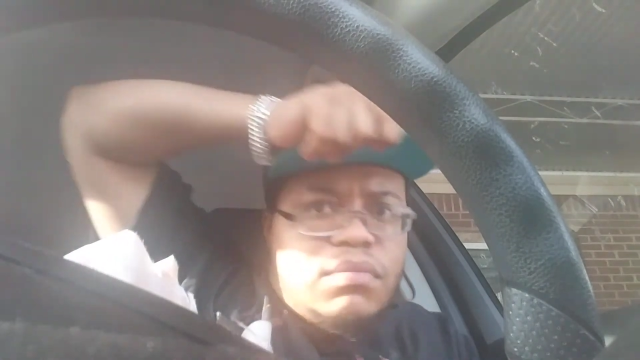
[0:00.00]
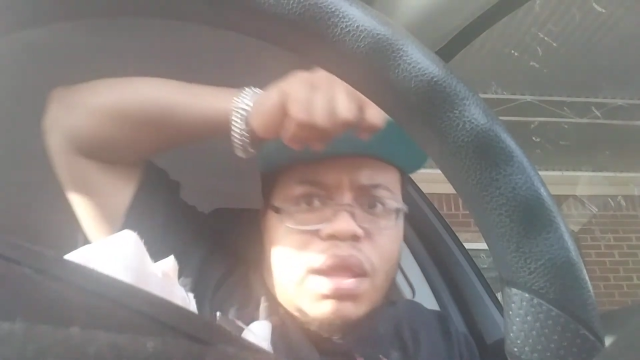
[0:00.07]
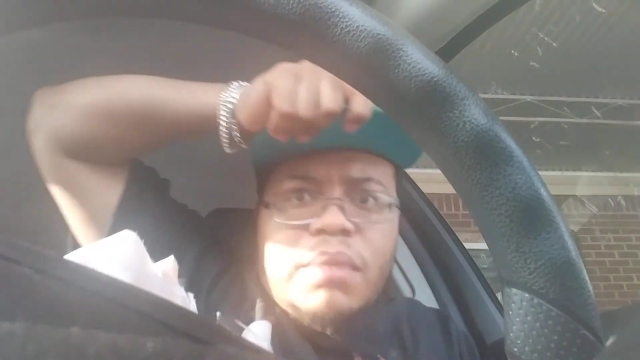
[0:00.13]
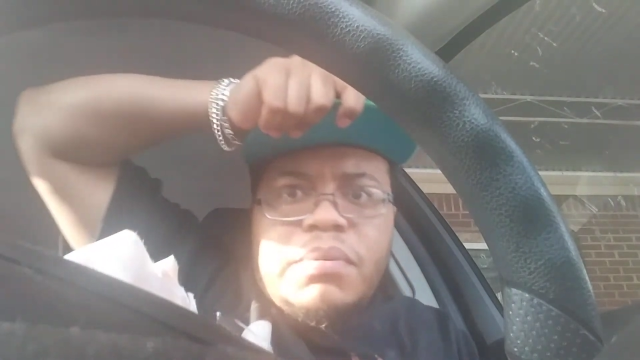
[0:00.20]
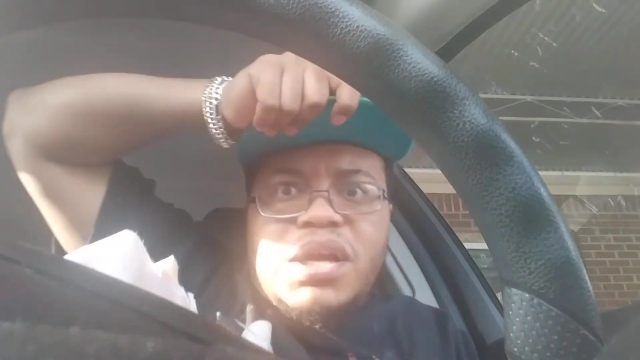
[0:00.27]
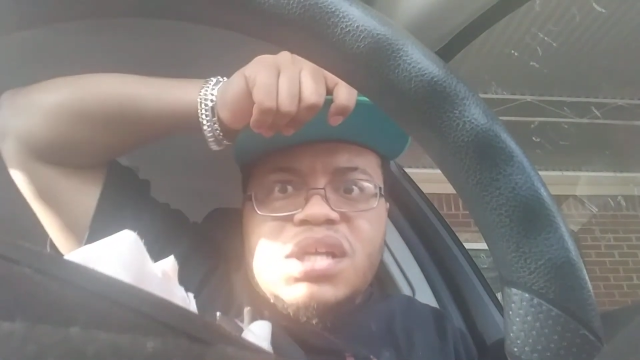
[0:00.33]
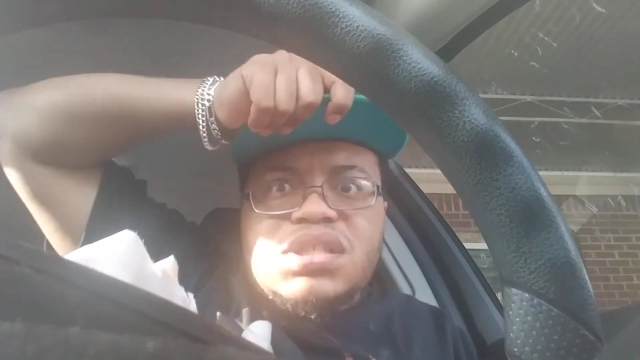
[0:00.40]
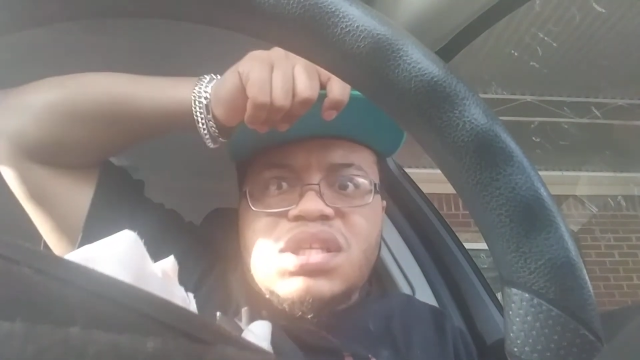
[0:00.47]

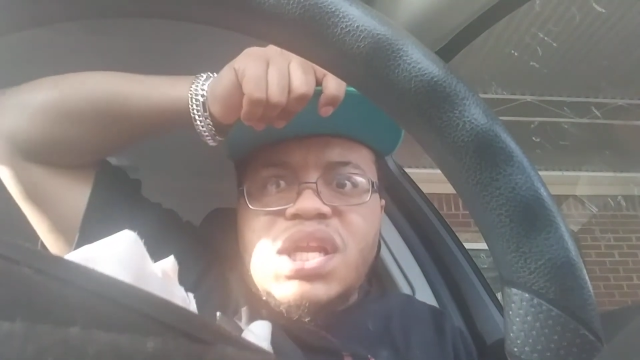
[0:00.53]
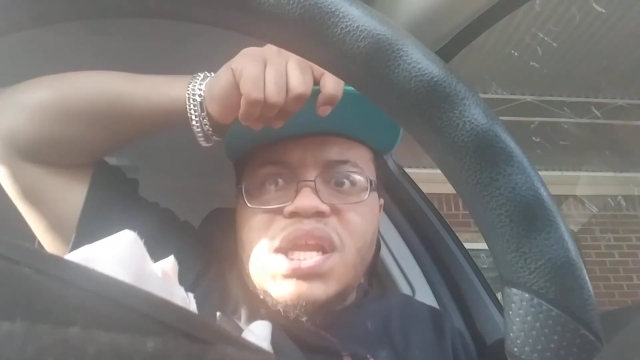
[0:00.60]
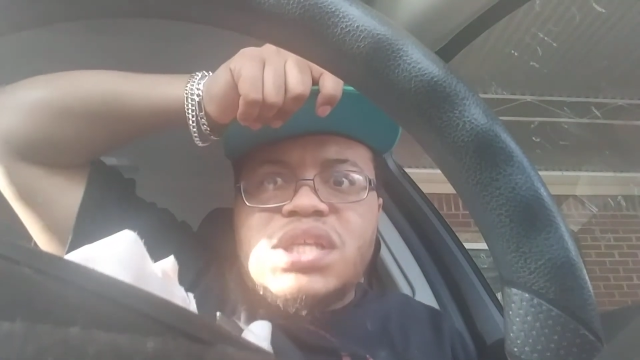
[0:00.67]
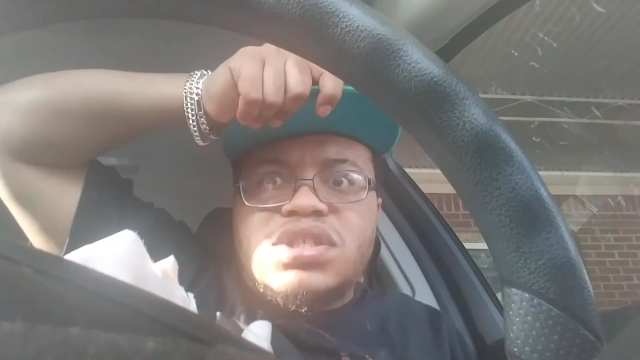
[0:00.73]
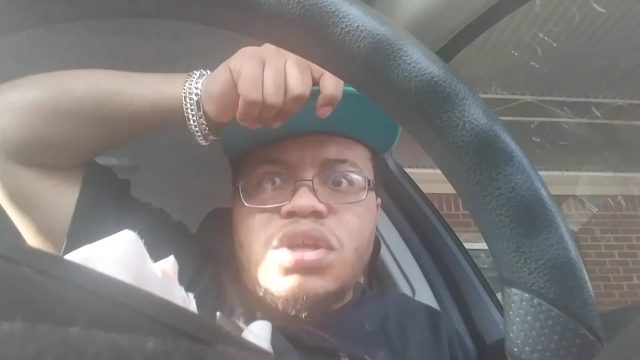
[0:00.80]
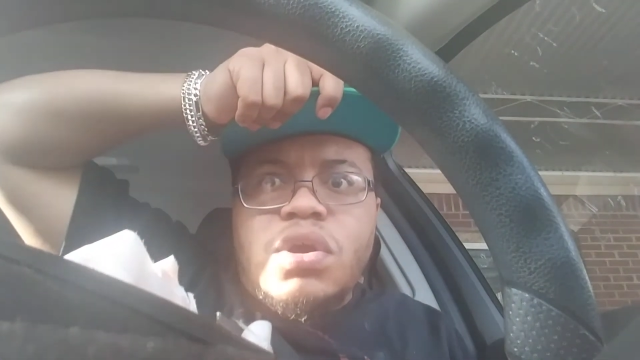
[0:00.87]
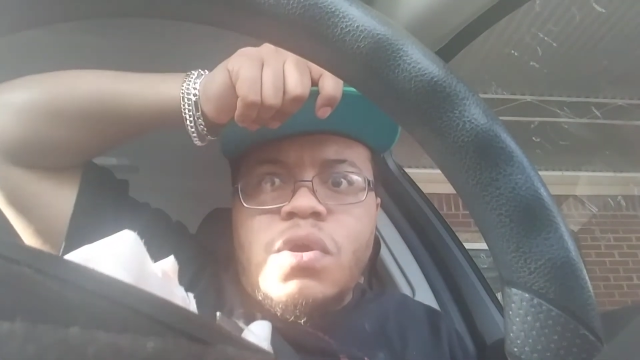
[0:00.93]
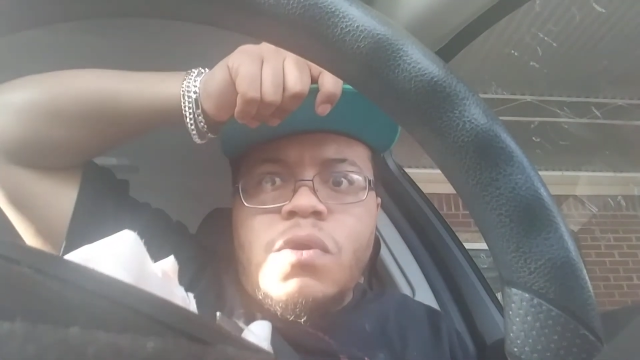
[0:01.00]
I'm cursing
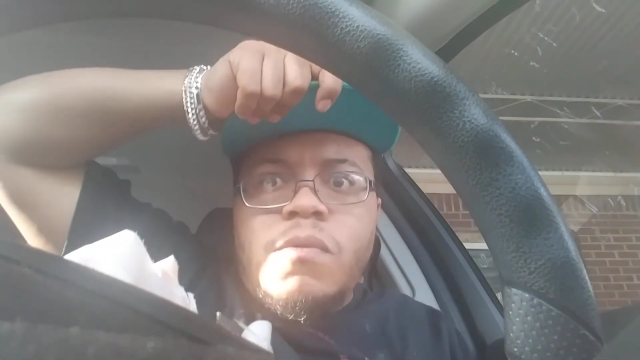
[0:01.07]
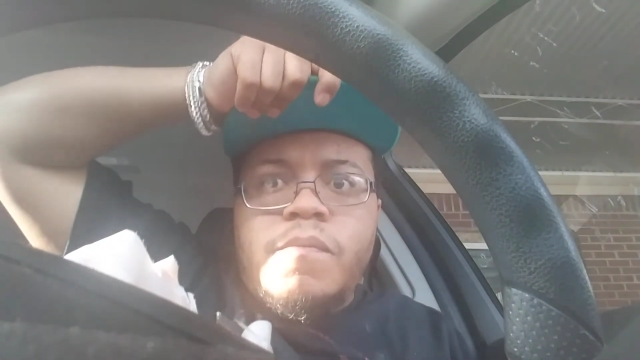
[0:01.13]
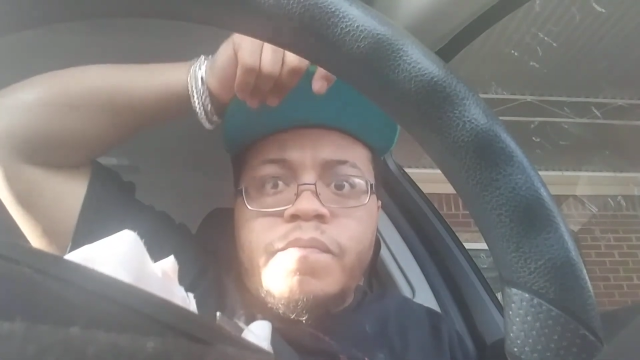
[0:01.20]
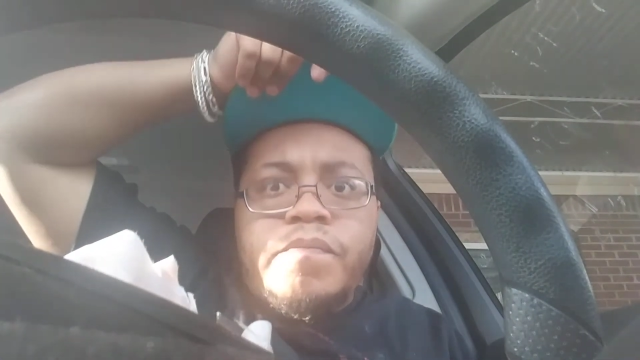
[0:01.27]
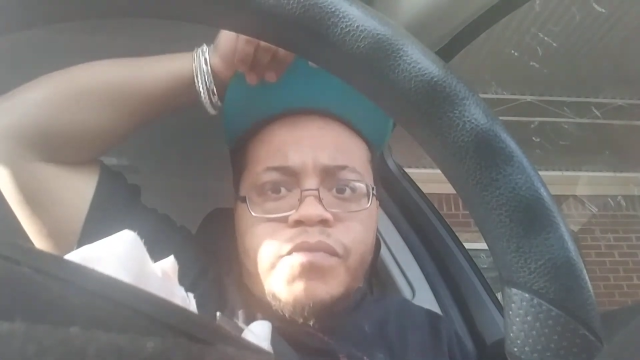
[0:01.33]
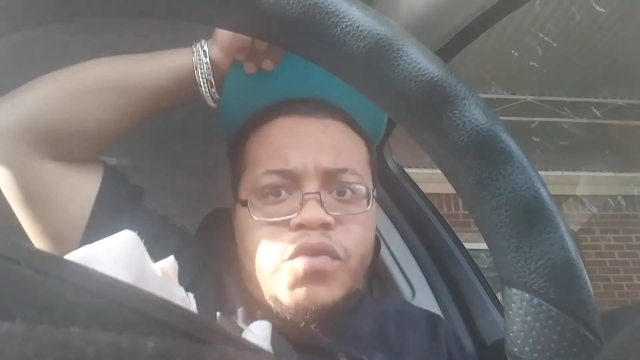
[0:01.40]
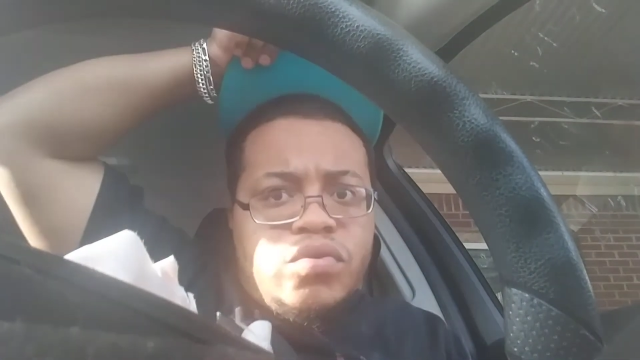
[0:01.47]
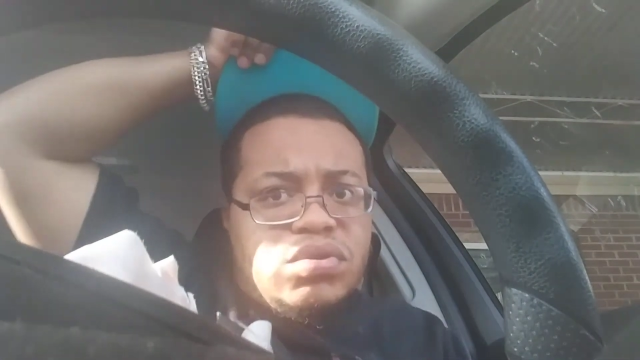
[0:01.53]
at you.
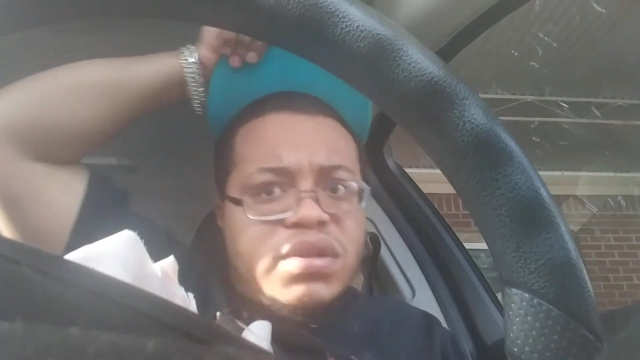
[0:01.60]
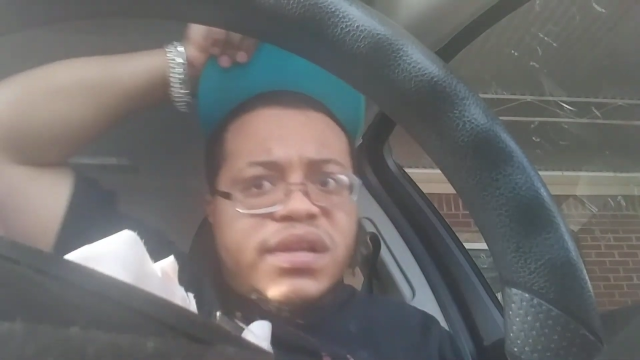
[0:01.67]
You